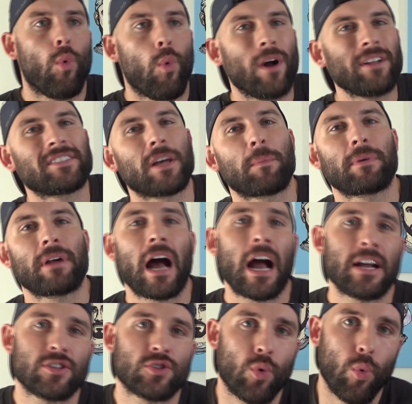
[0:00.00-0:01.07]
What's up,
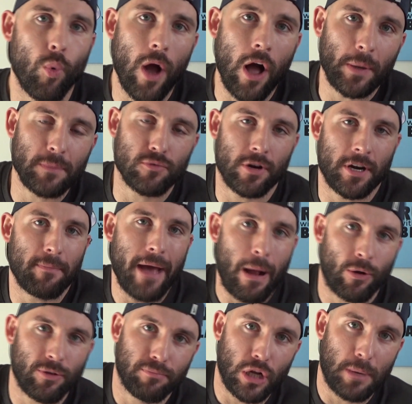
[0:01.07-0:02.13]
guys? Welcome to Run It Back
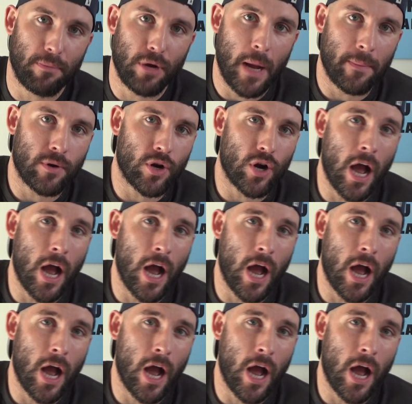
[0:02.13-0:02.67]
with Blair Bomber.